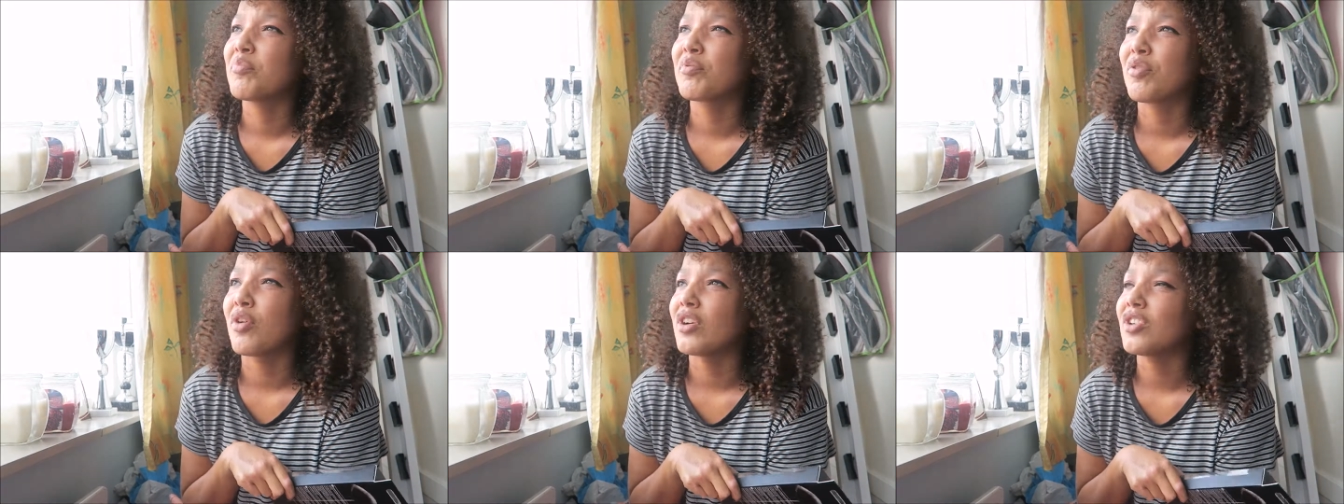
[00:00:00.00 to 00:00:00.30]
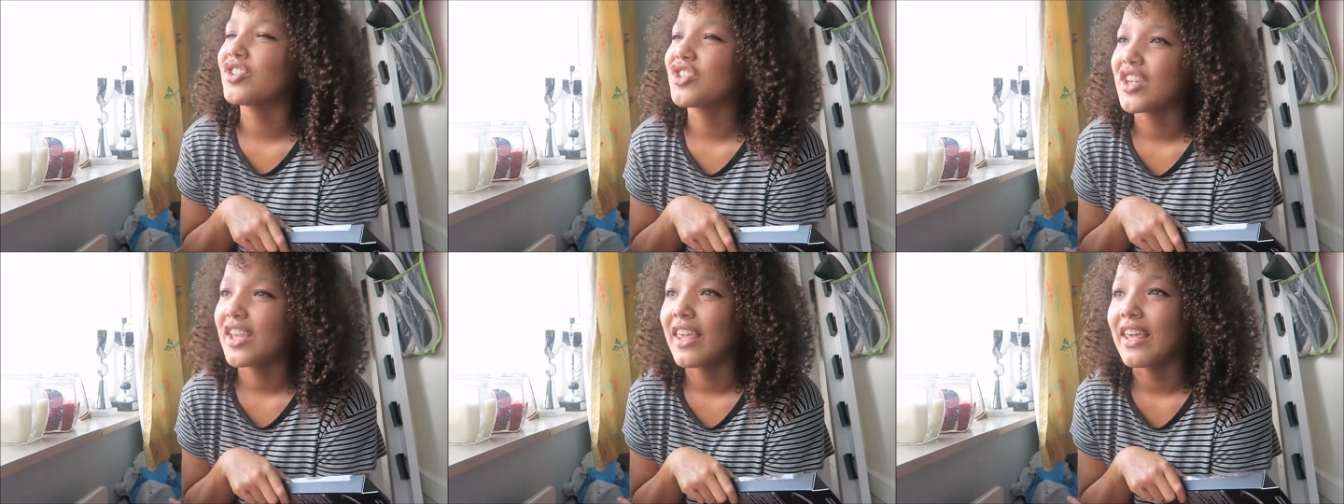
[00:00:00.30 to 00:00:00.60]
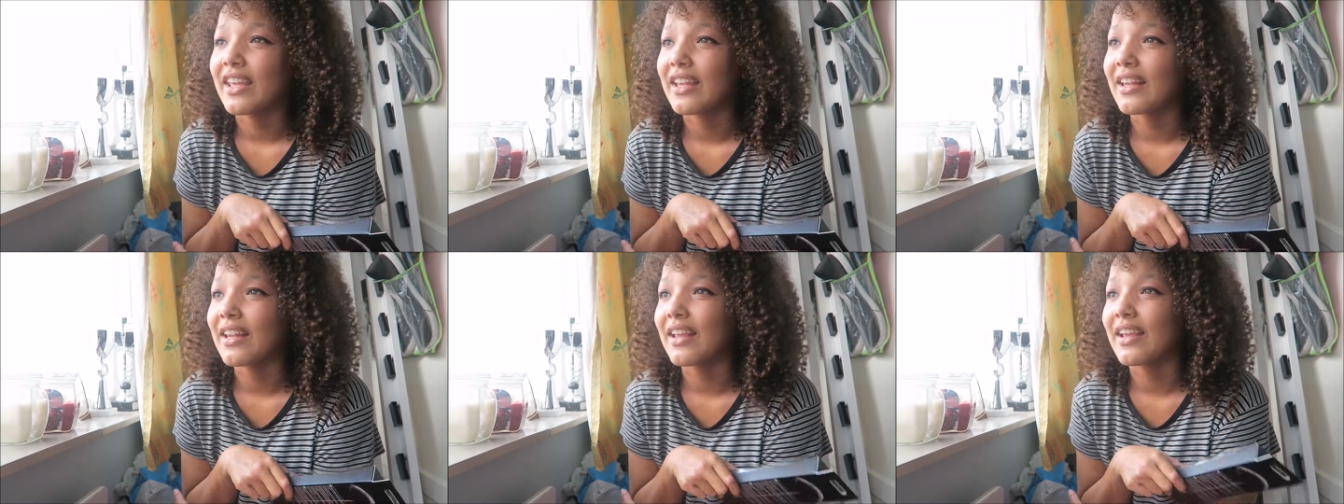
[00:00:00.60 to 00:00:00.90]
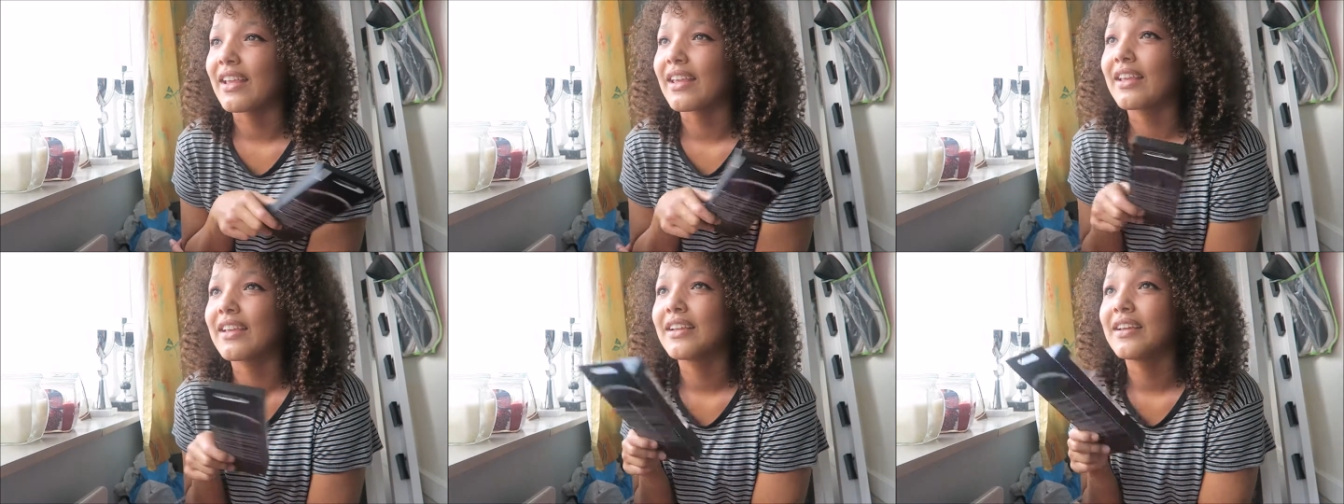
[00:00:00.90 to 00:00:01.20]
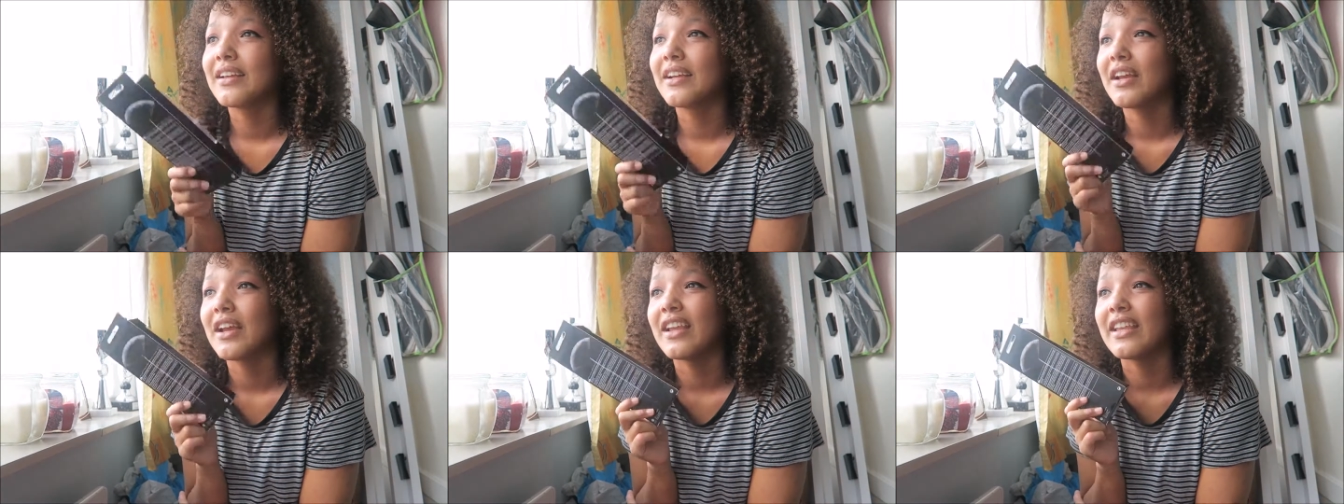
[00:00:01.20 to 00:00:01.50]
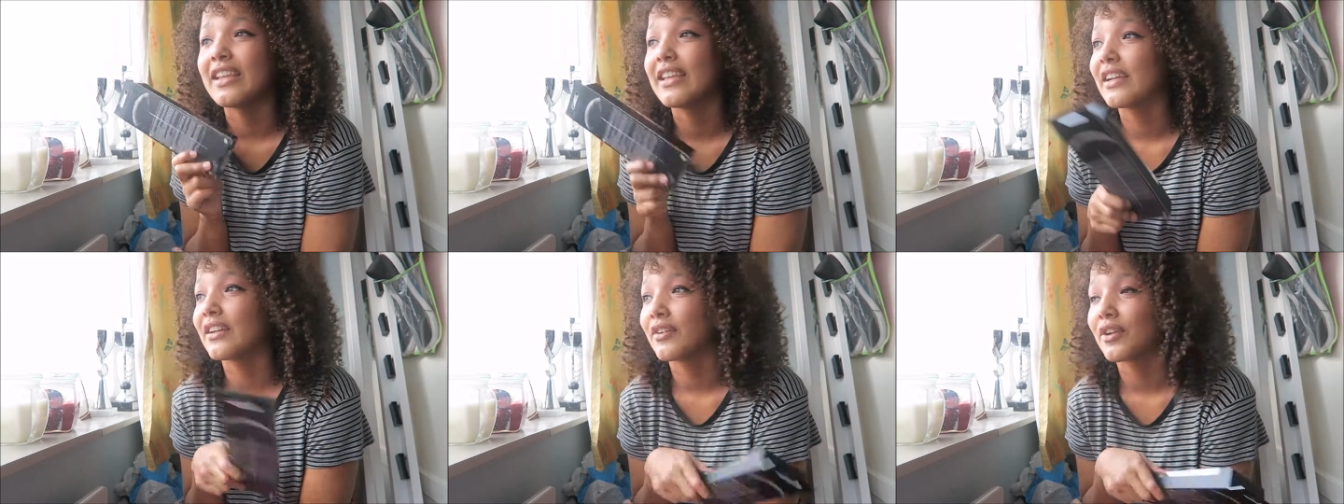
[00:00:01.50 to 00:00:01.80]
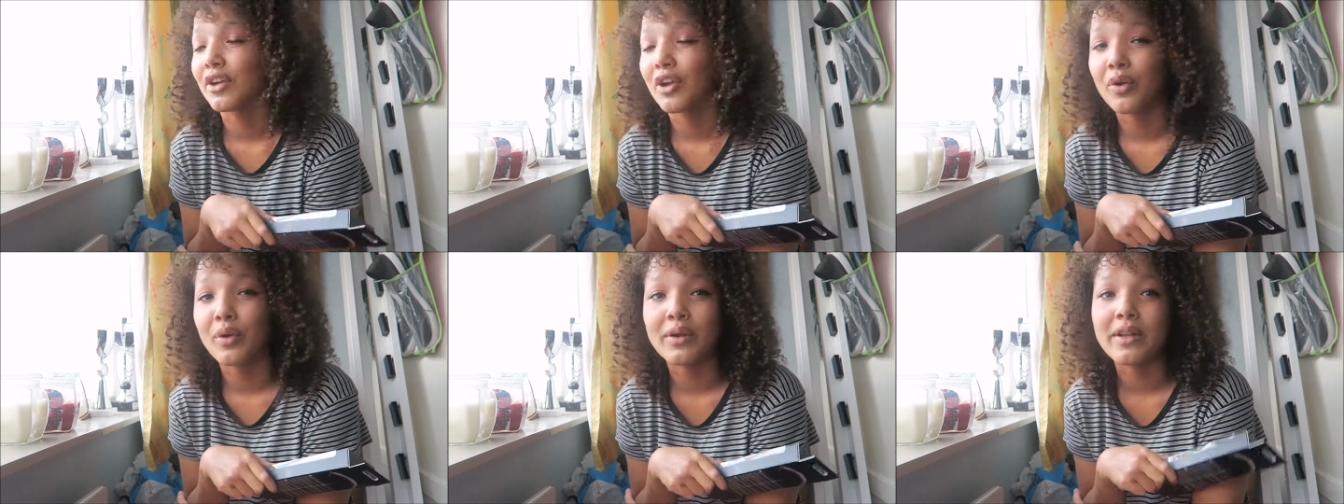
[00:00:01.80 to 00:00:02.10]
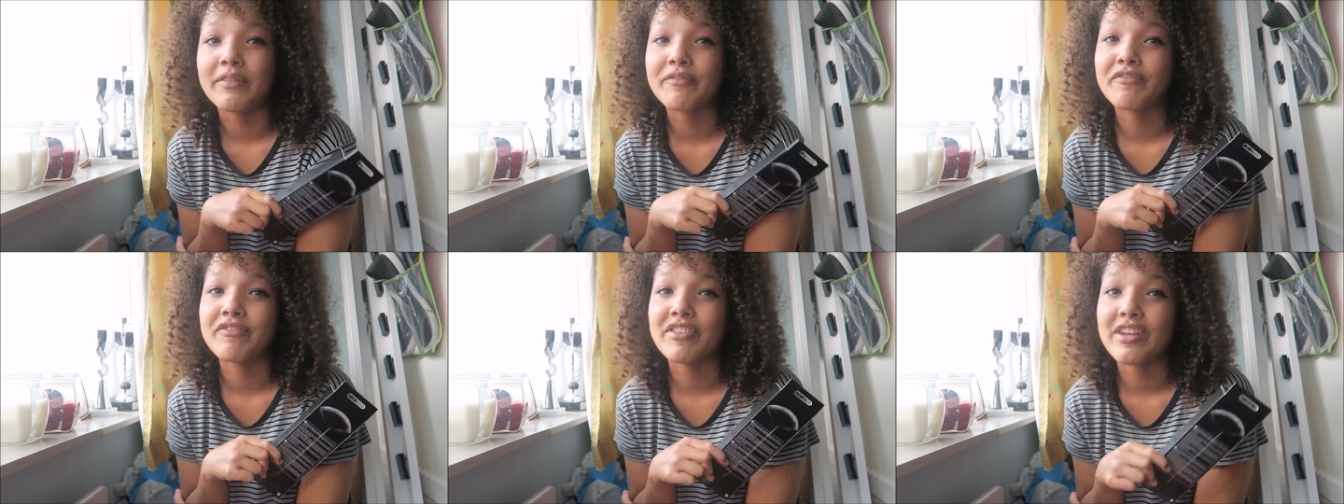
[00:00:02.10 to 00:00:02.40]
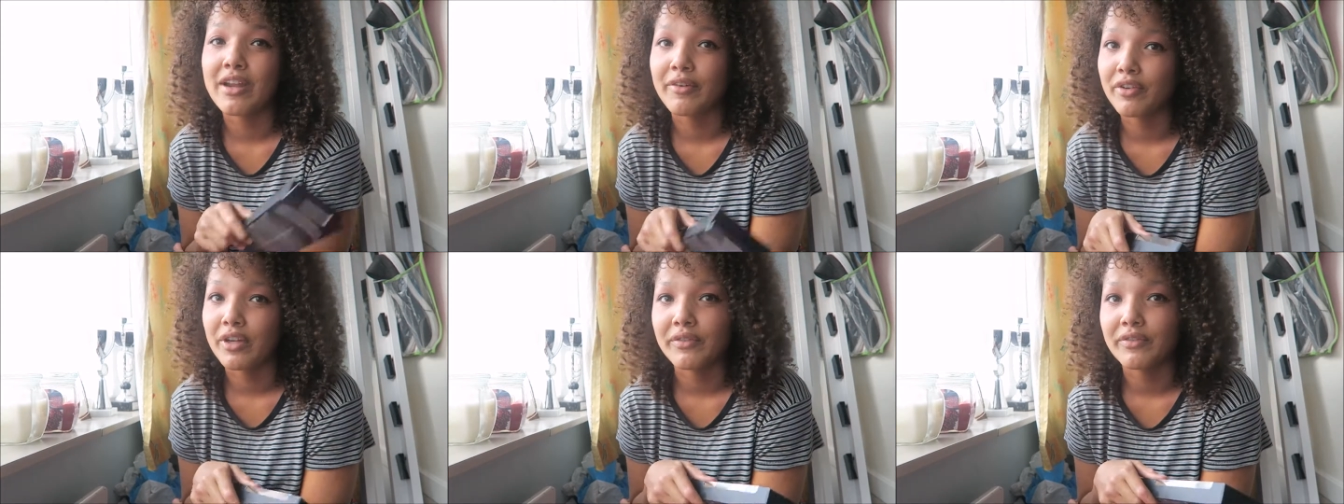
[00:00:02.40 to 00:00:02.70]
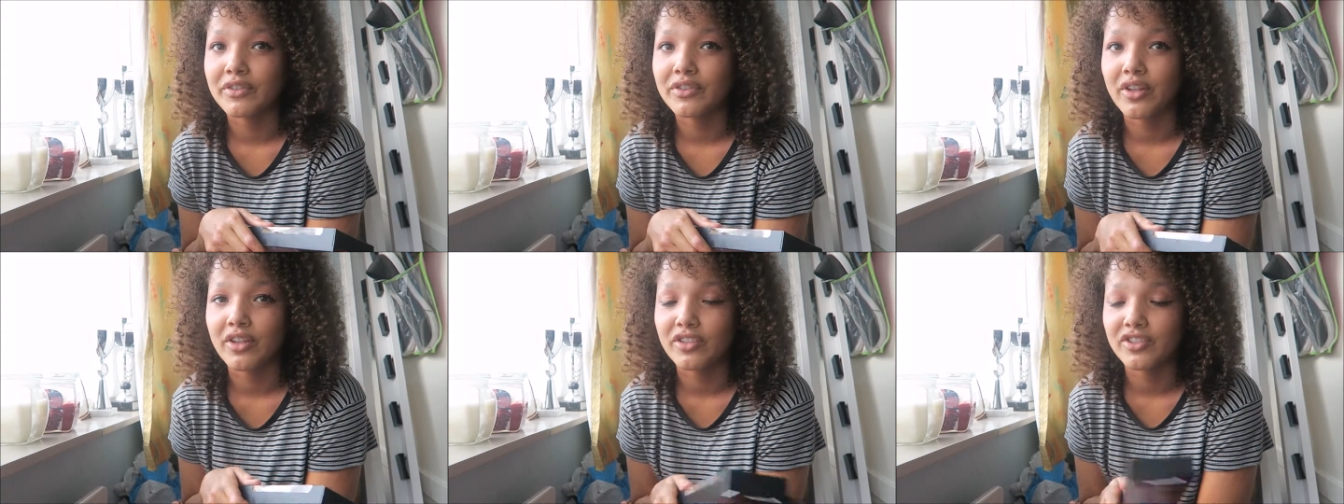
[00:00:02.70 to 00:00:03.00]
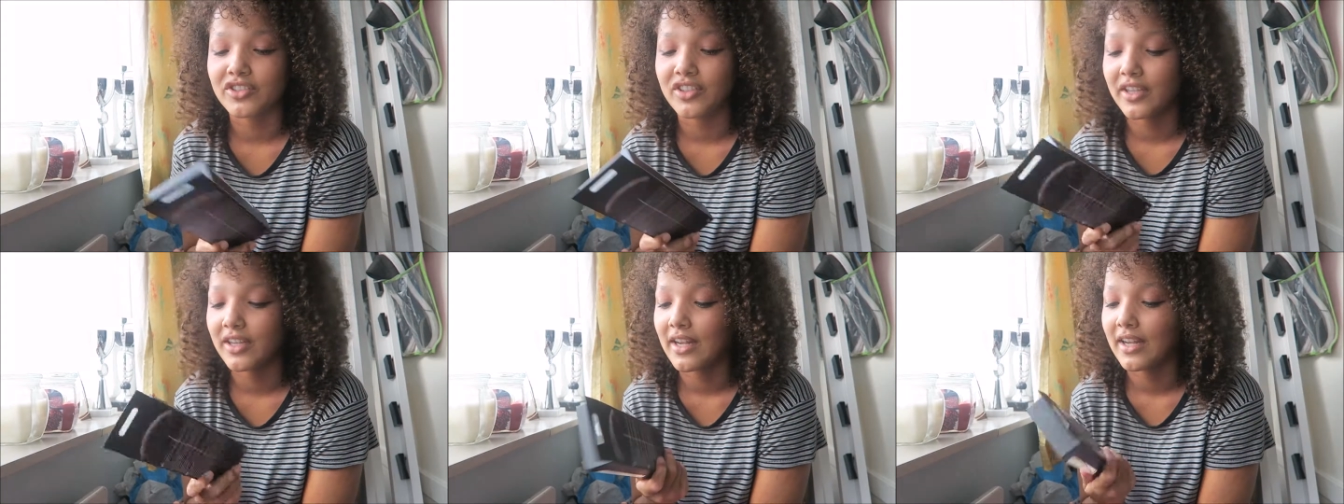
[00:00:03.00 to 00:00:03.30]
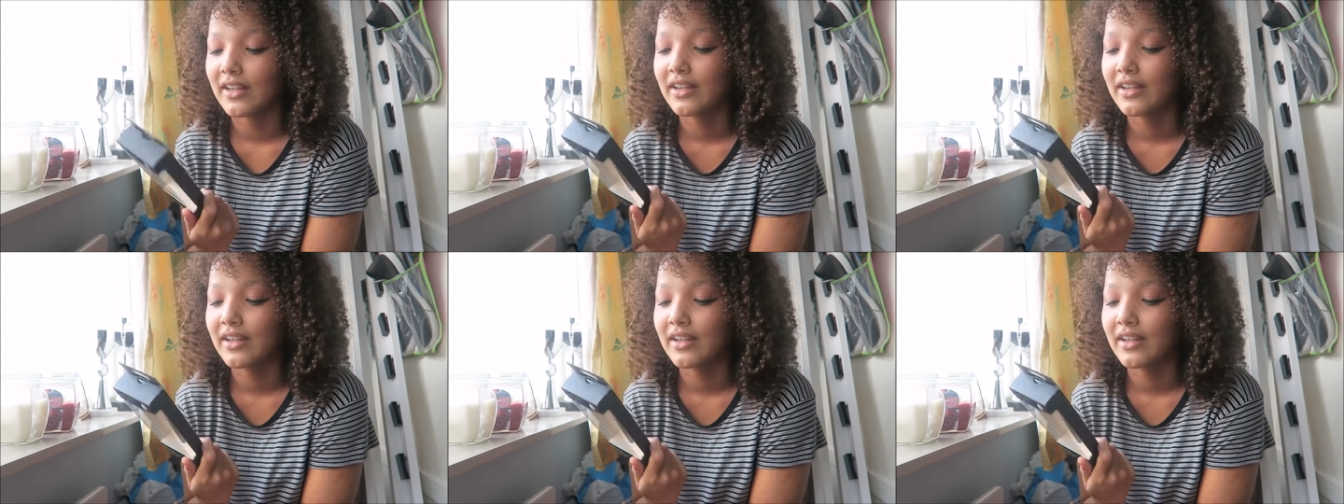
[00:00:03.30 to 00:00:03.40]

brush kit like a year ago and I've never even touched it.